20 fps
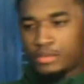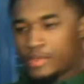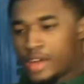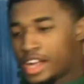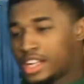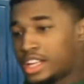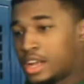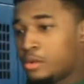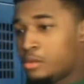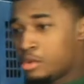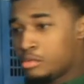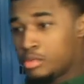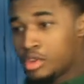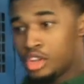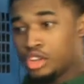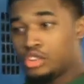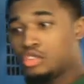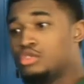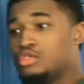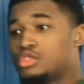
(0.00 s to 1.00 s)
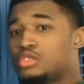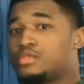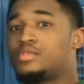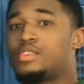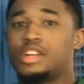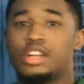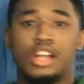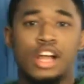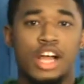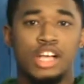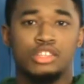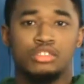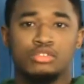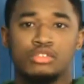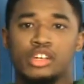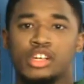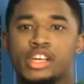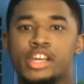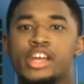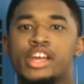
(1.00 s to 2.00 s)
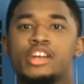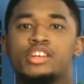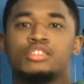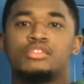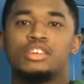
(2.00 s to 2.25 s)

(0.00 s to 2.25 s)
fact that we've been losing for the last three years.